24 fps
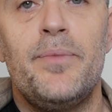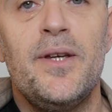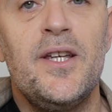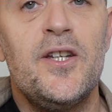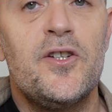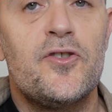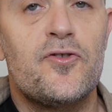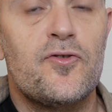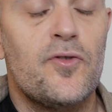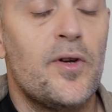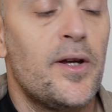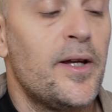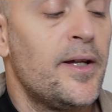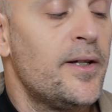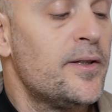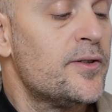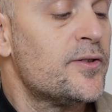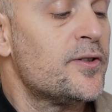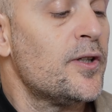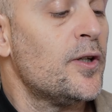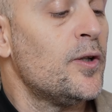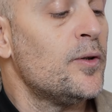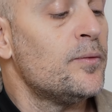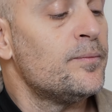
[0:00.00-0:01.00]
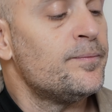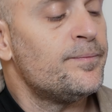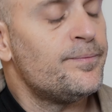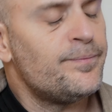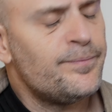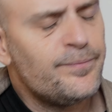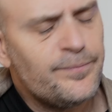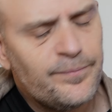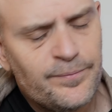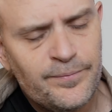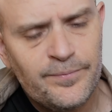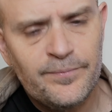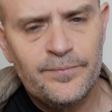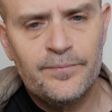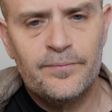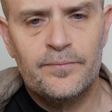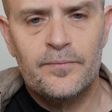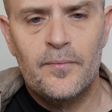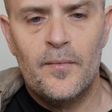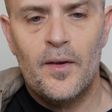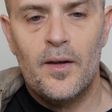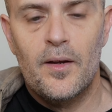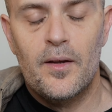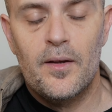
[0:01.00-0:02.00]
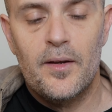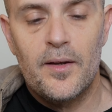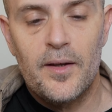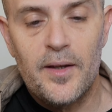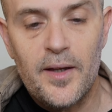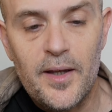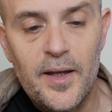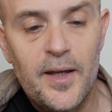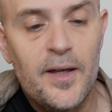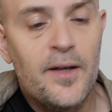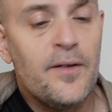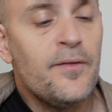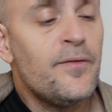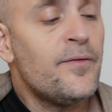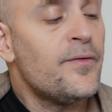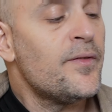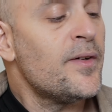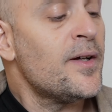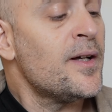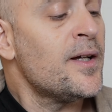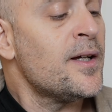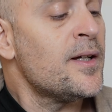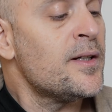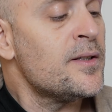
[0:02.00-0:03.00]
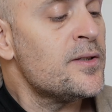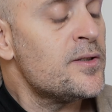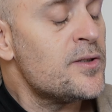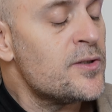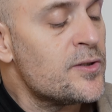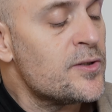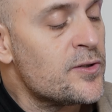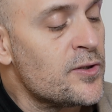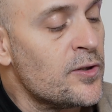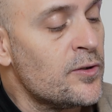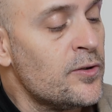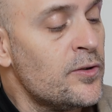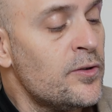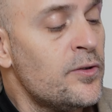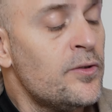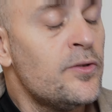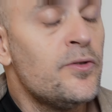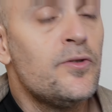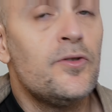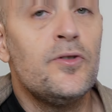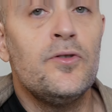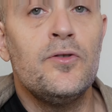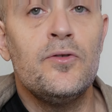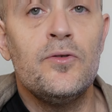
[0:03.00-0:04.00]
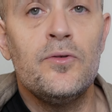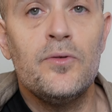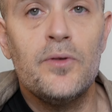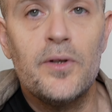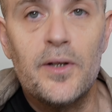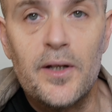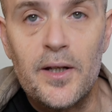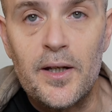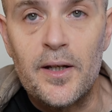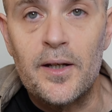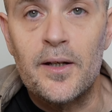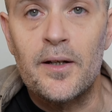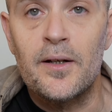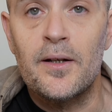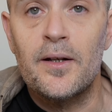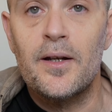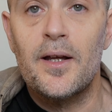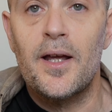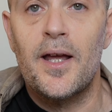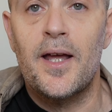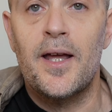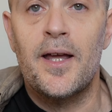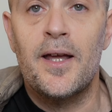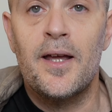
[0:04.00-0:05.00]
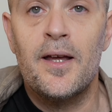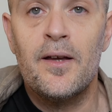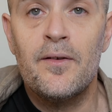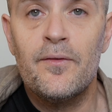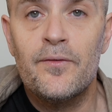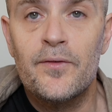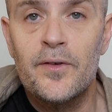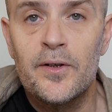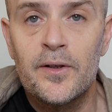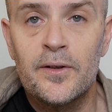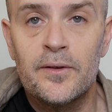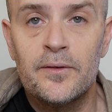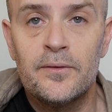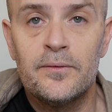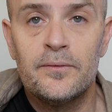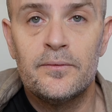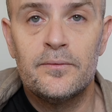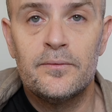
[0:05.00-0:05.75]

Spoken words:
B string. So, if I saw you in heaven.